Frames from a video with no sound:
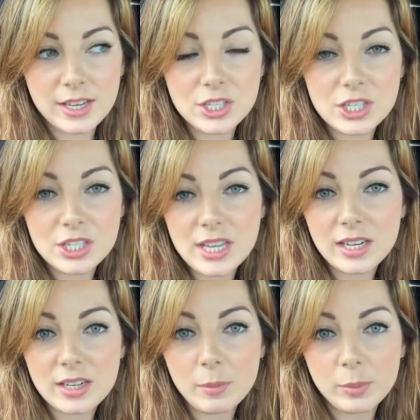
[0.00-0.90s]
She just had
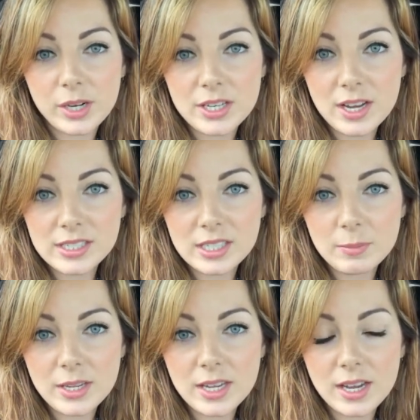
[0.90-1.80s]
an upper
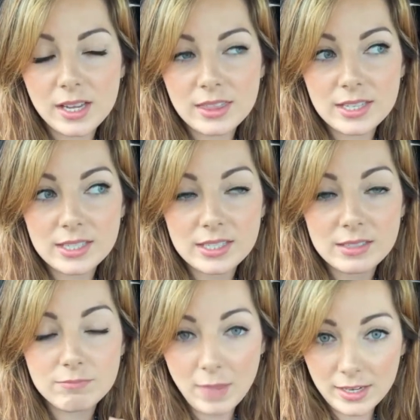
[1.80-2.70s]
endoscopy this
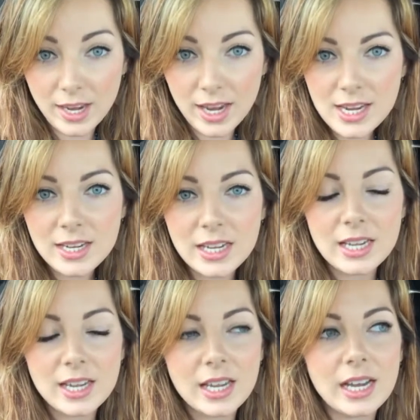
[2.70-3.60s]
Monday,
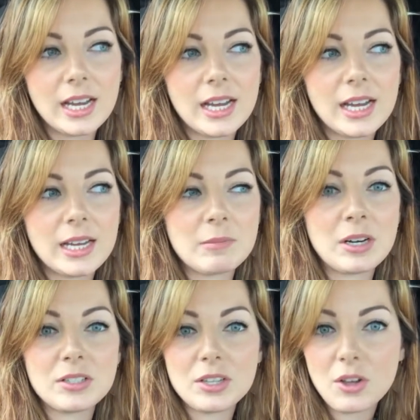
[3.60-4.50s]
and
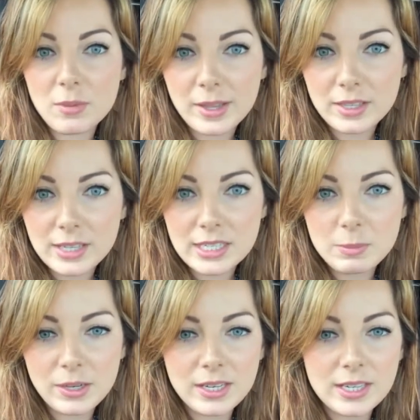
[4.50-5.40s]
I'll tell you all about that
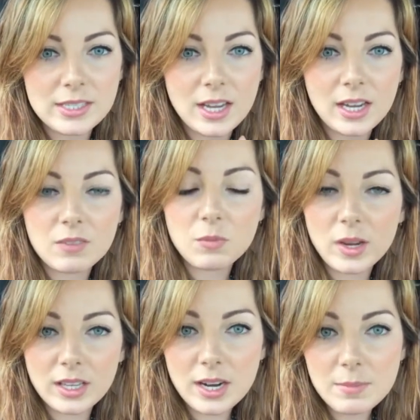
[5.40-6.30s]
experience and kind of
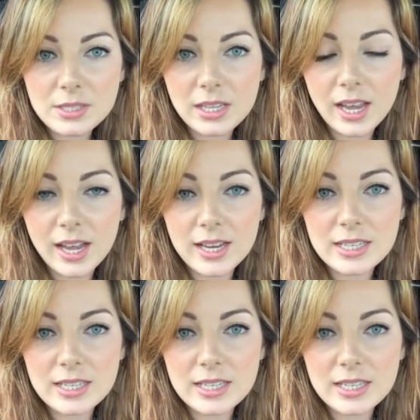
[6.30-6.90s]
what led up to that.